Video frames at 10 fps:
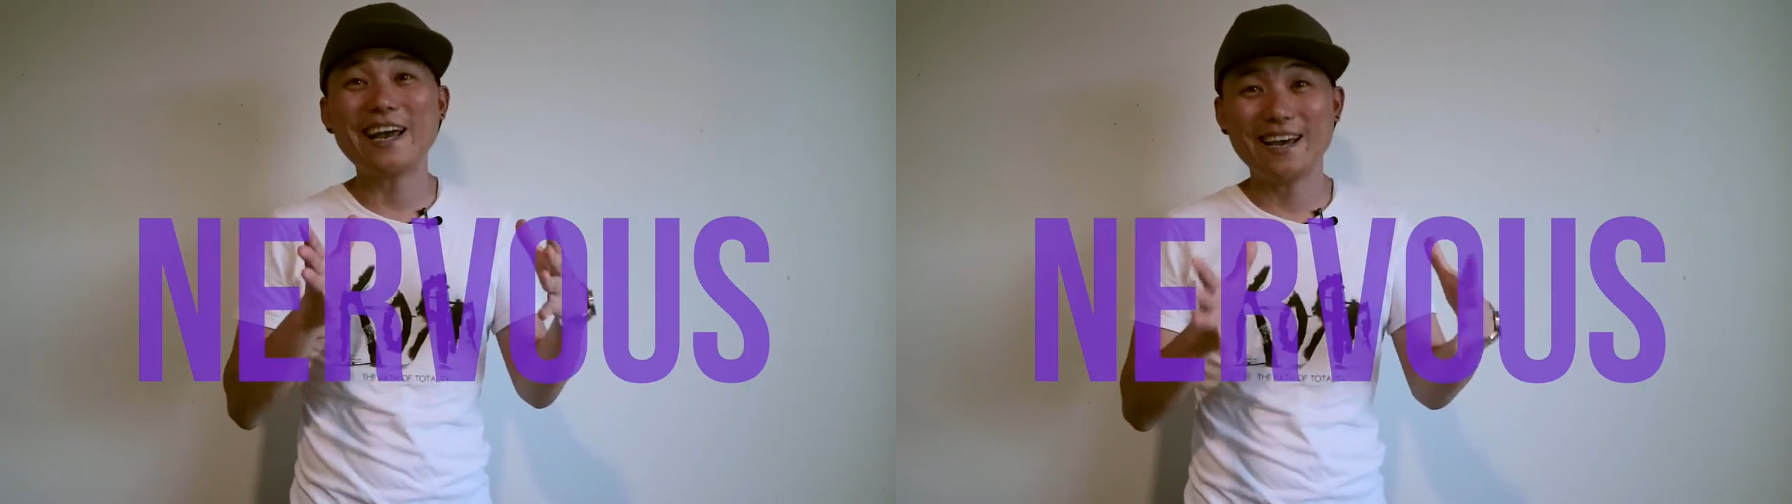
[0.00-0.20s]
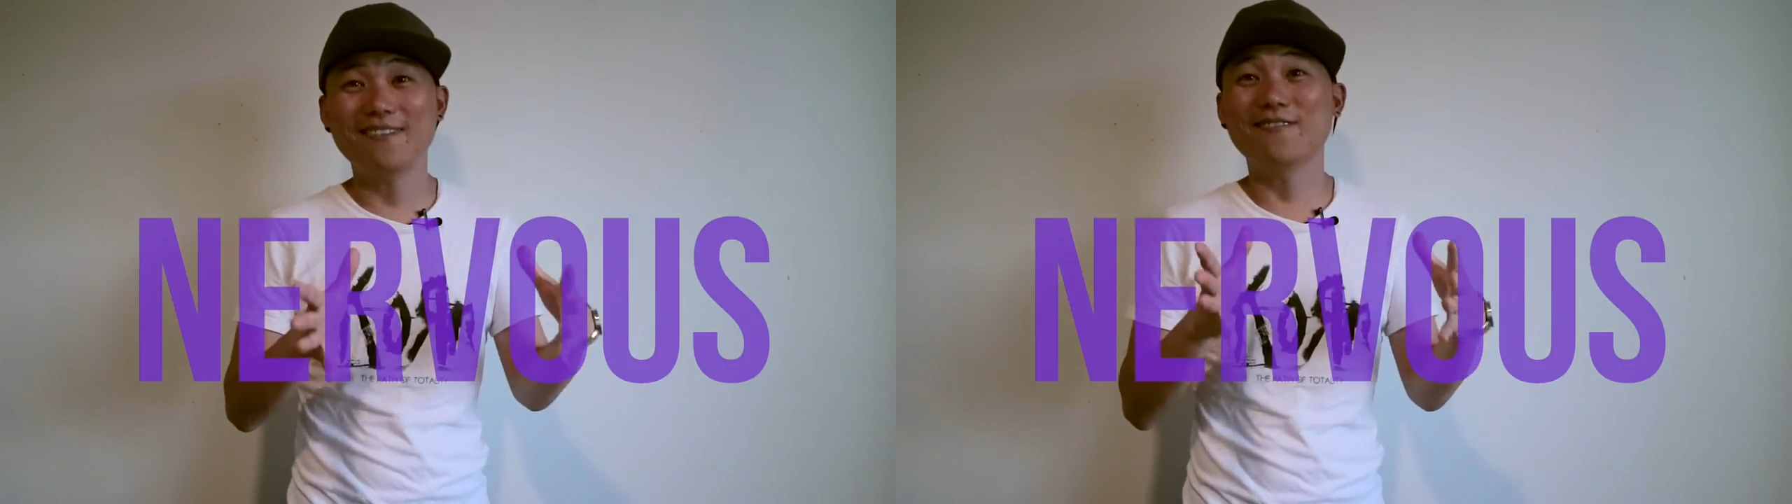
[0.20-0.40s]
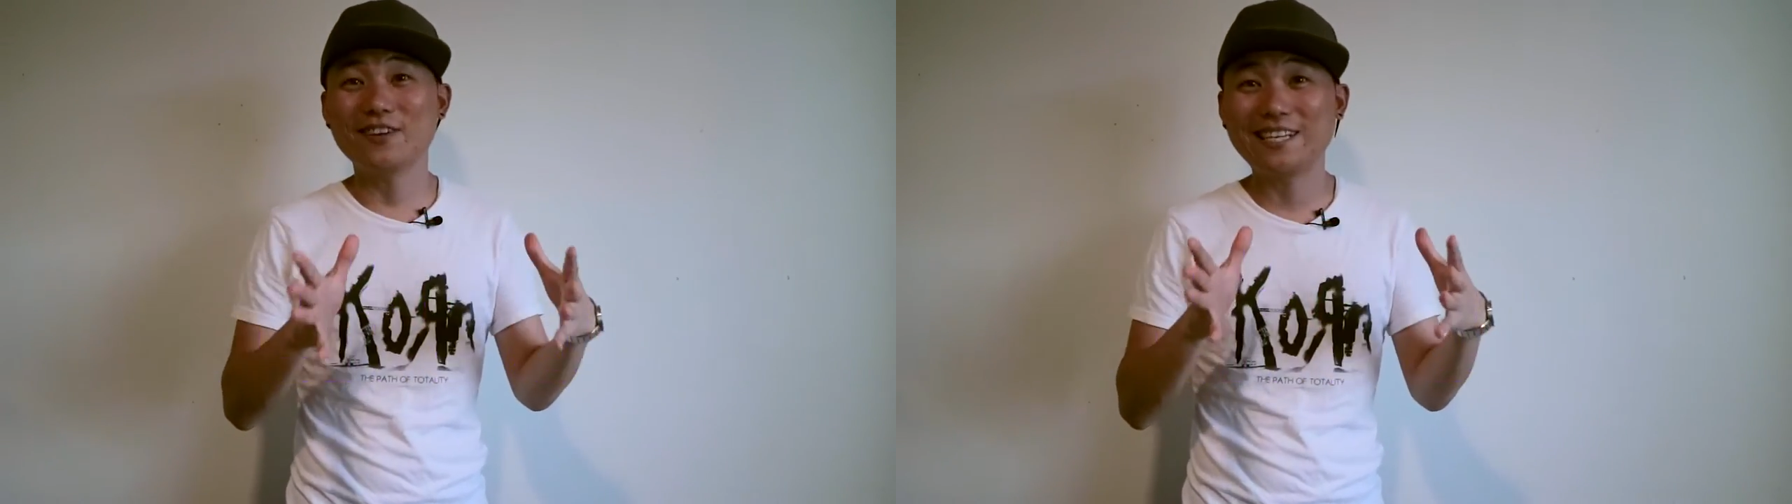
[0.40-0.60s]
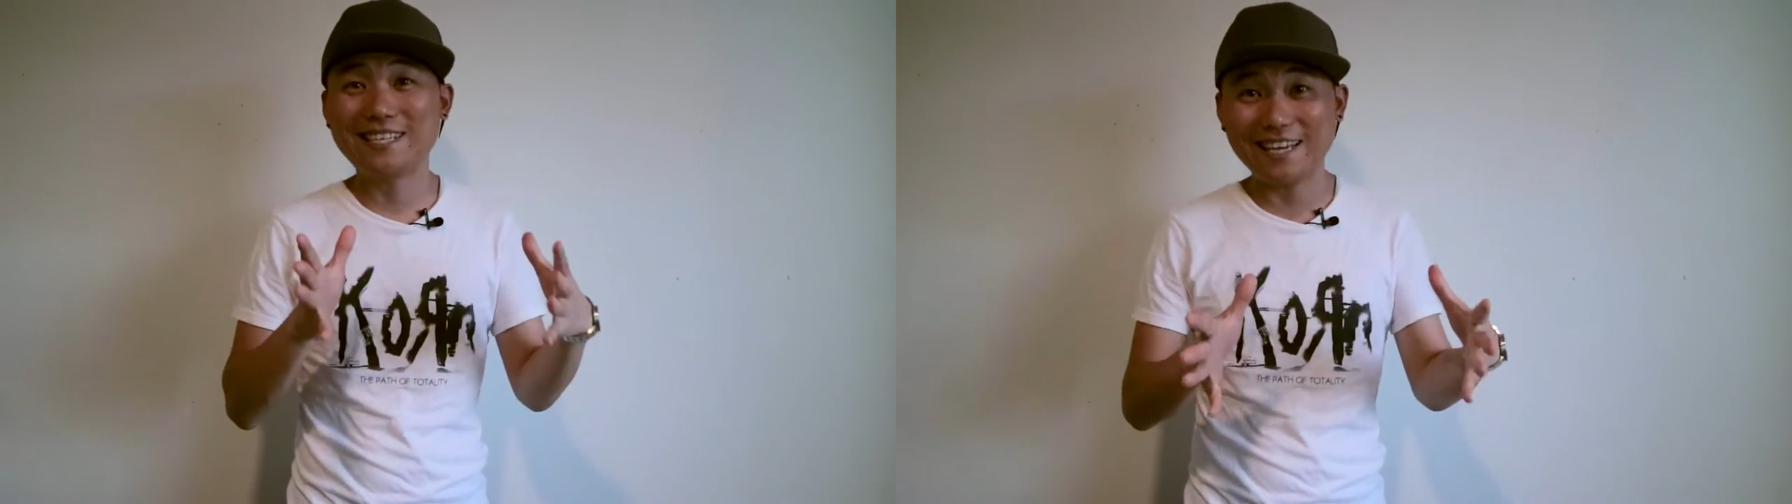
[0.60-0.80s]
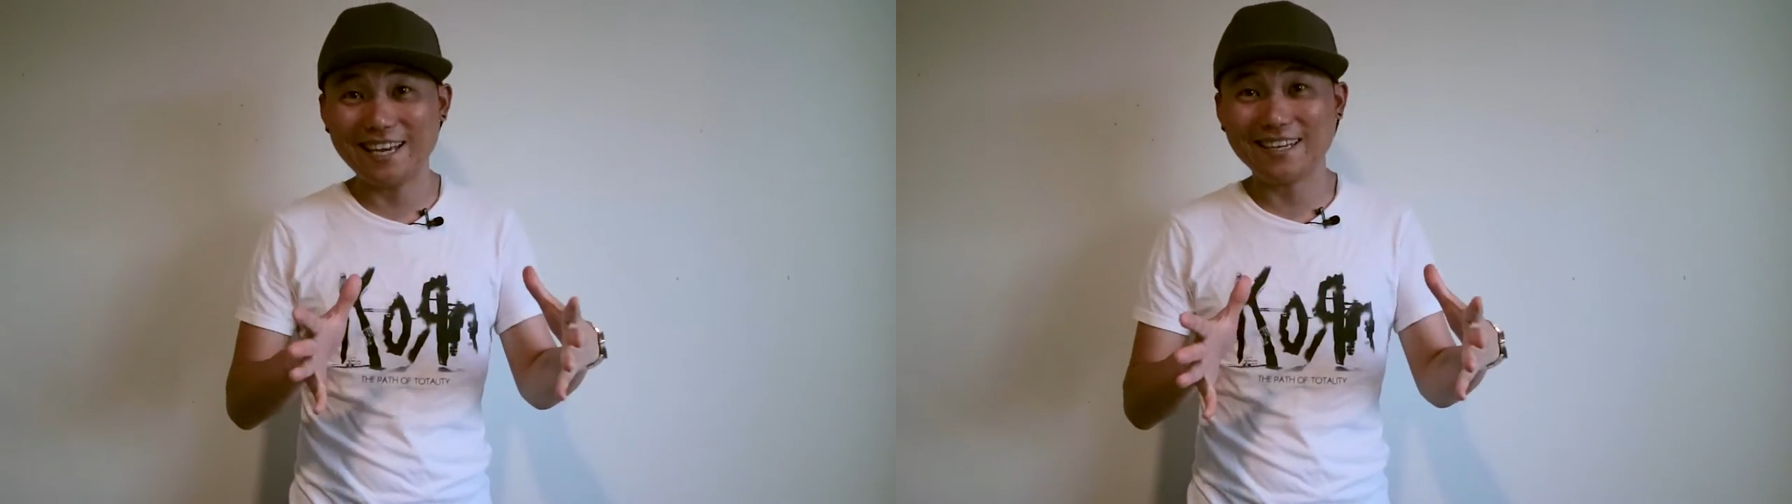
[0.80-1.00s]
every
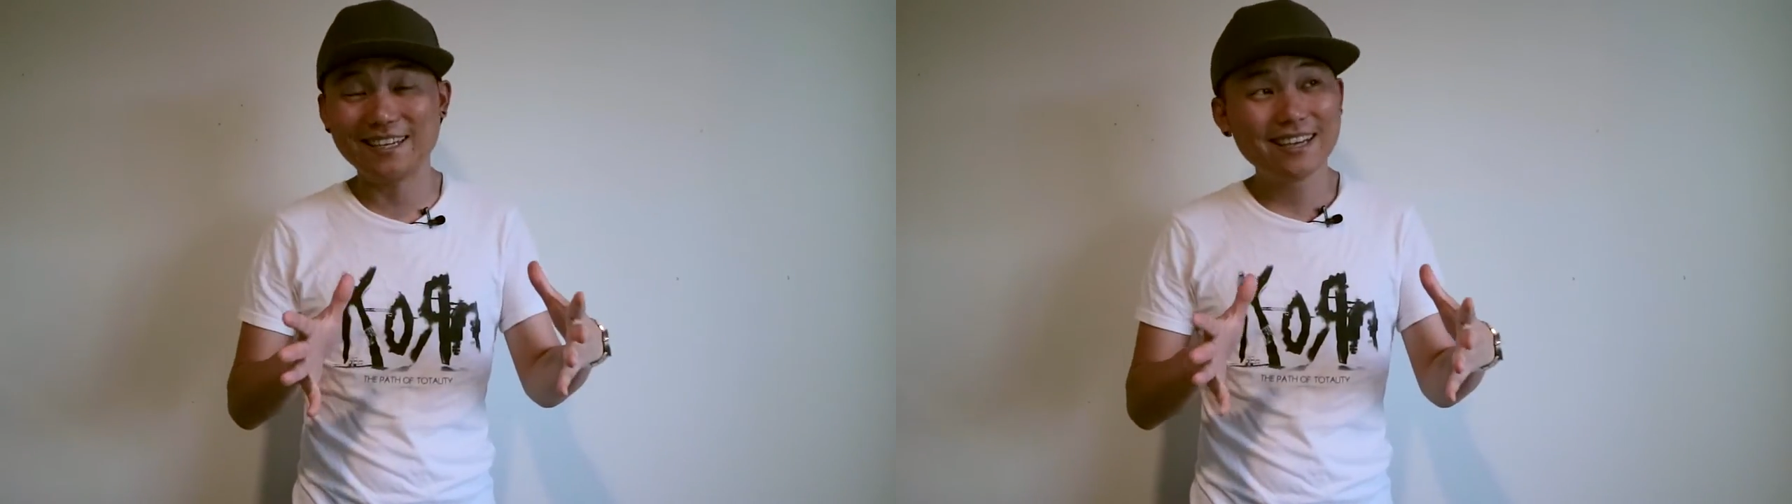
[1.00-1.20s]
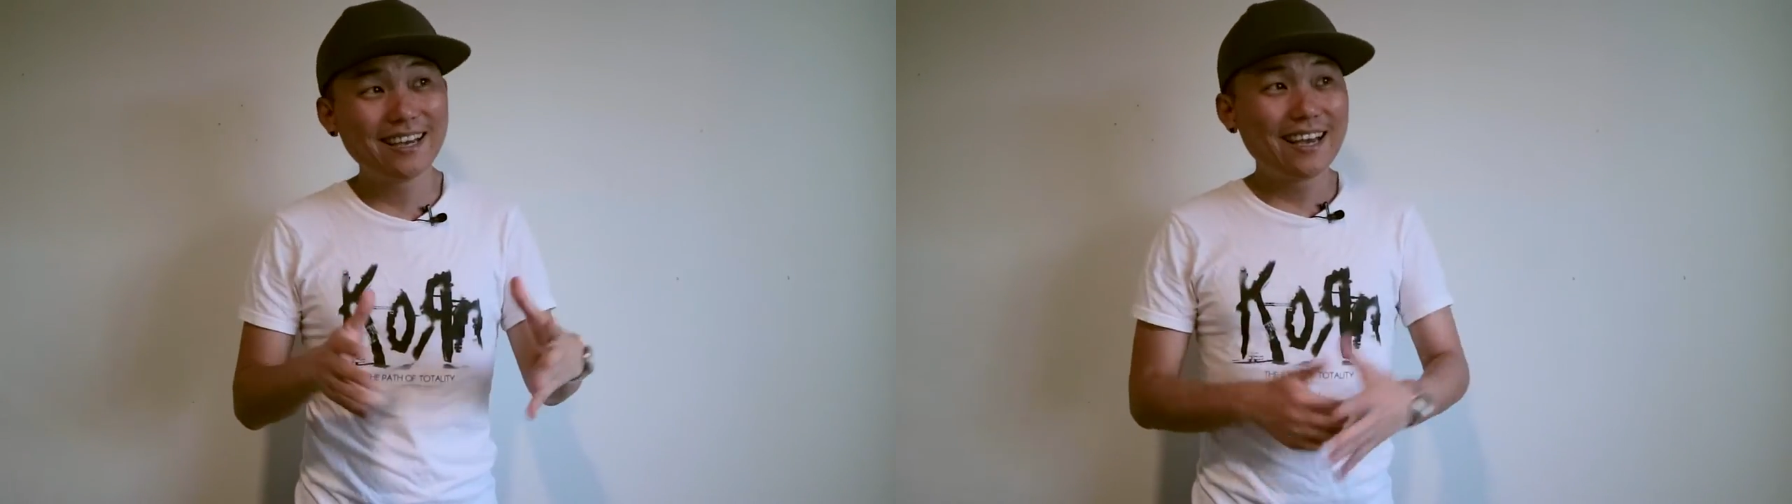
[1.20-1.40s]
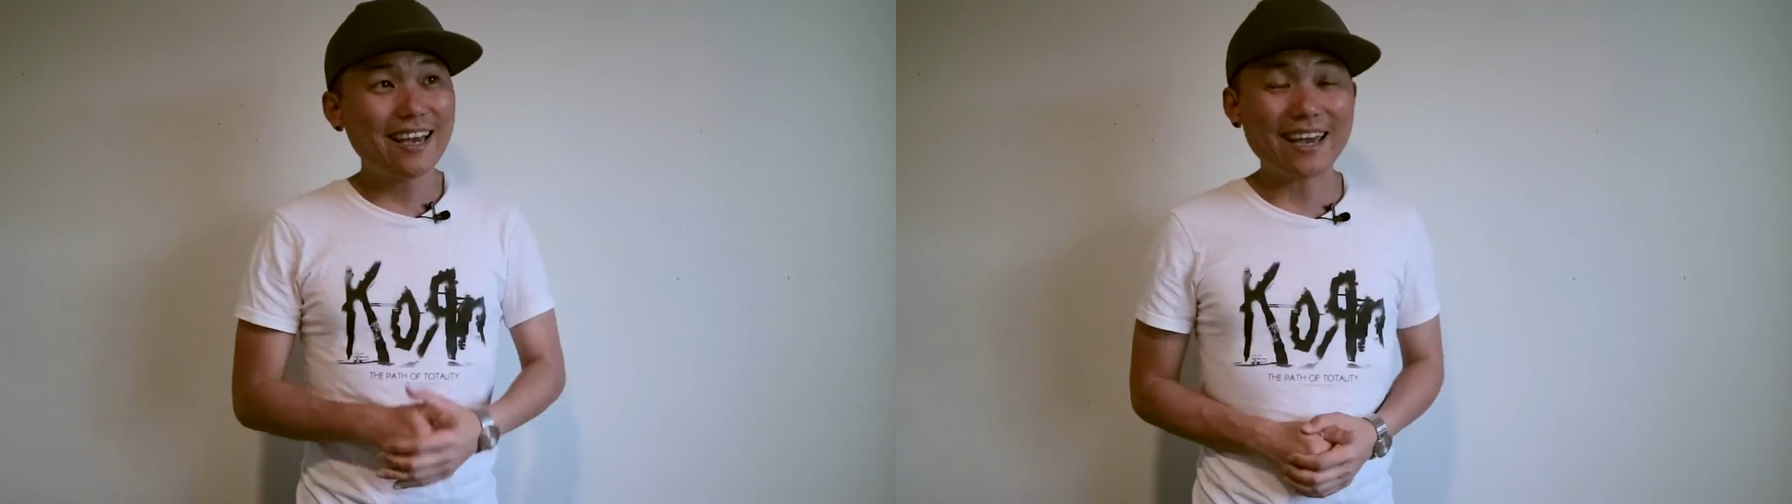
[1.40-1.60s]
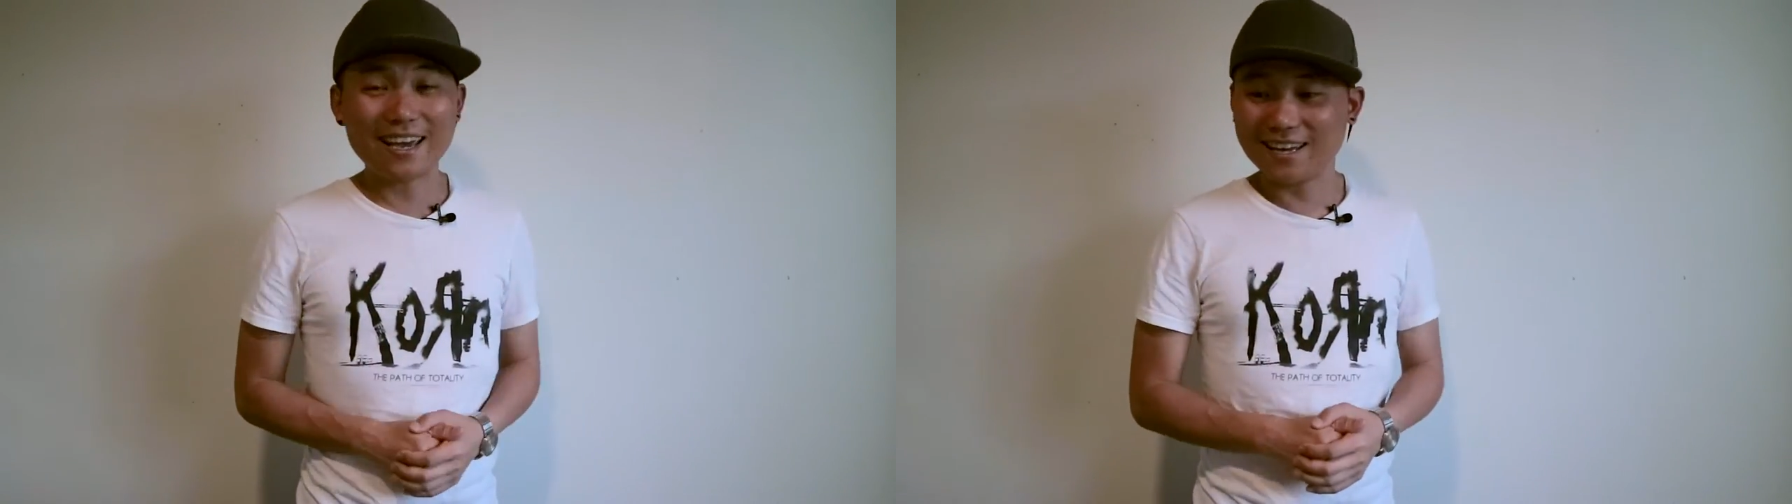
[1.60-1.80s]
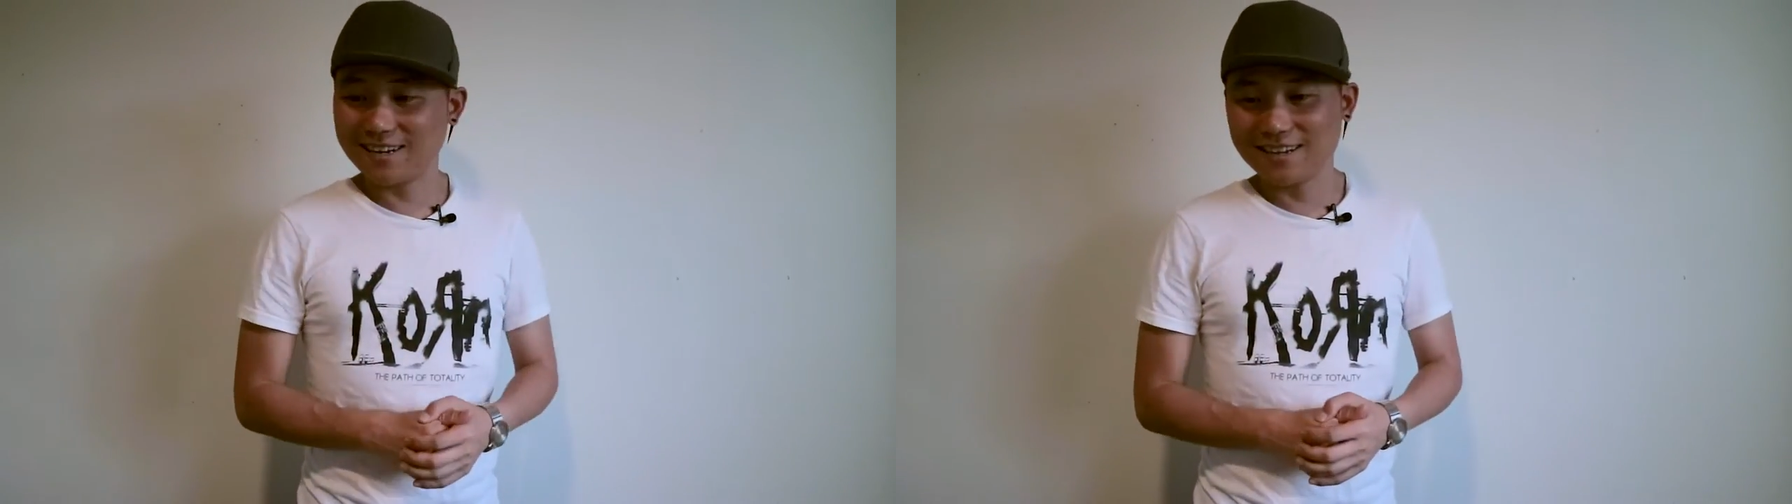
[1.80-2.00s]
gig.
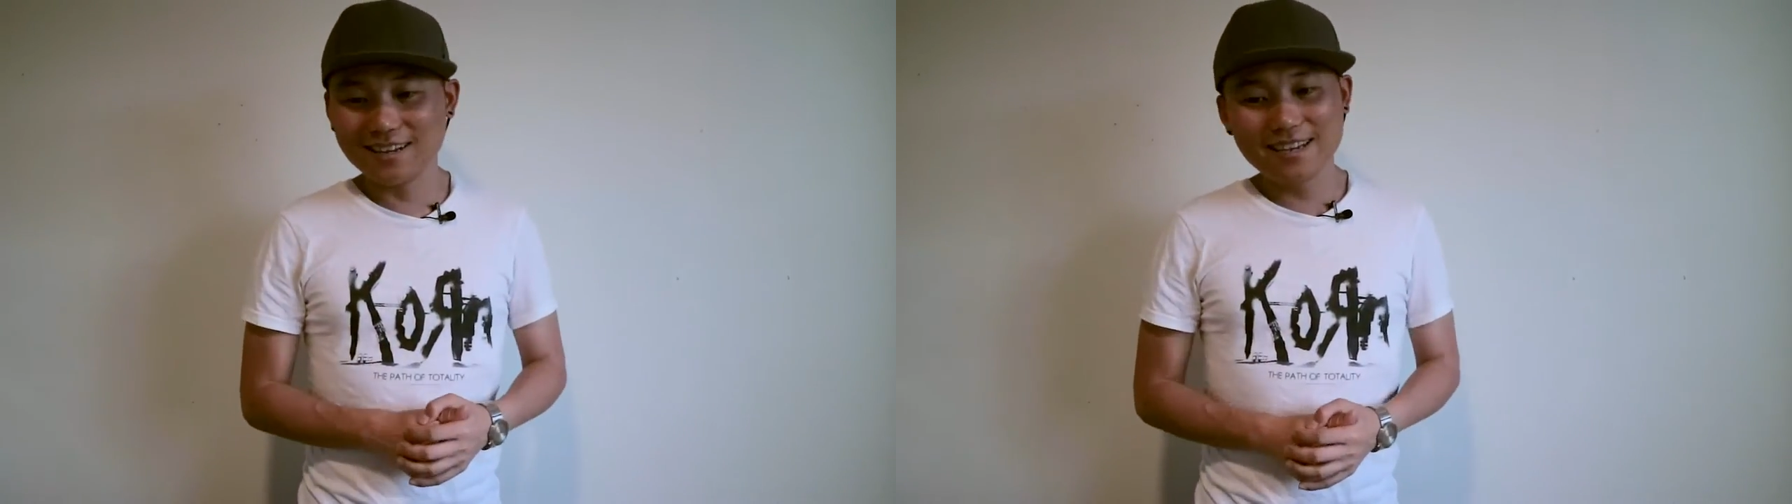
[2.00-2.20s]
And